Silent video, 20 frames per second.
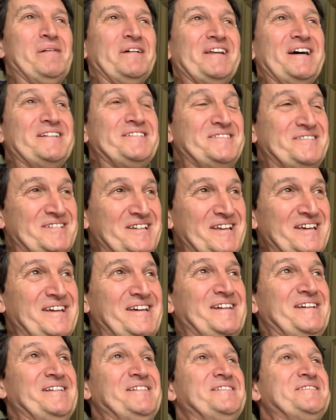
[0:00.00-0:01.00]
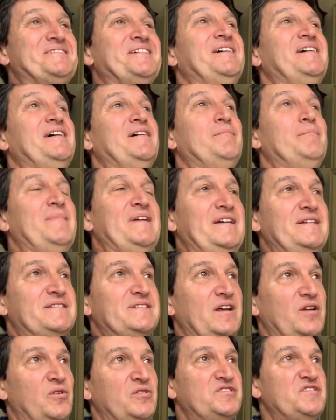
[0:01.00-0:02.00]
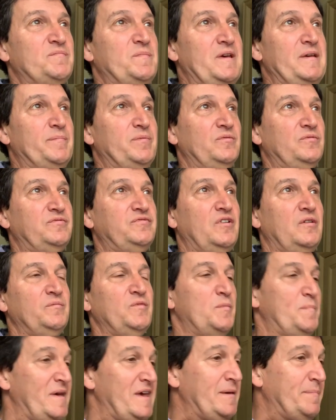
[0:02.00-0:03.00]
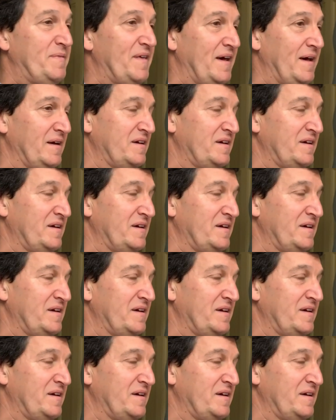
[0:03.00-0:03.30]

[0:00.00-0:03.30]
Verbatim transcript: But I did meet a lot of people from the Beeb there,